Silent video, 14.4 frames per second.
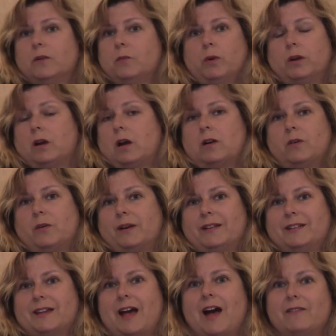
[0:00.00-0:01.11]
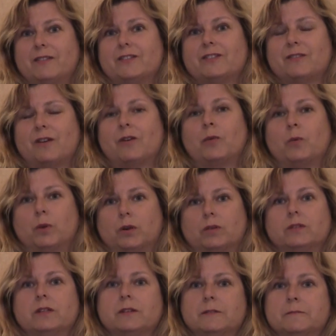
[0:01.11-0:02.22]
we're not going to have a strong
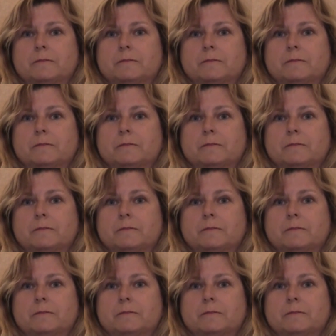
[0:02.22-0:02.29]
world.